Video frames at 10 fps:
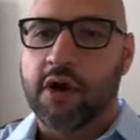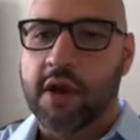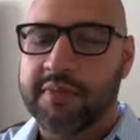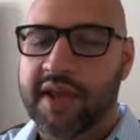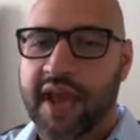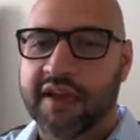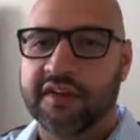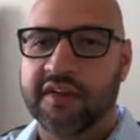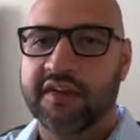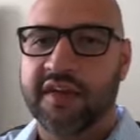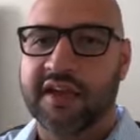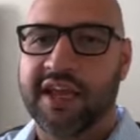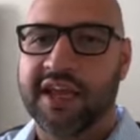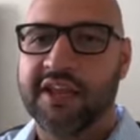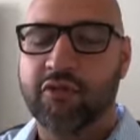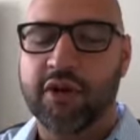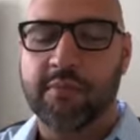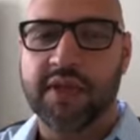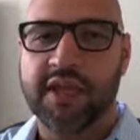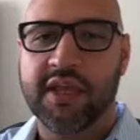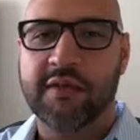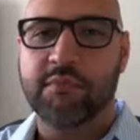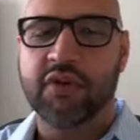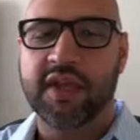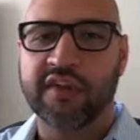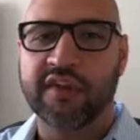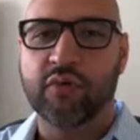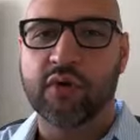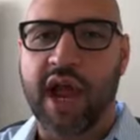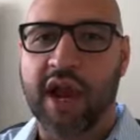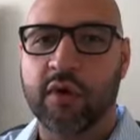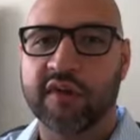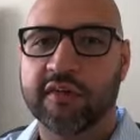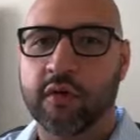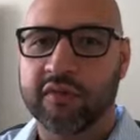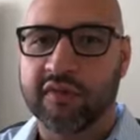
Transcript: startup taxes, and 83B pertains to an IRS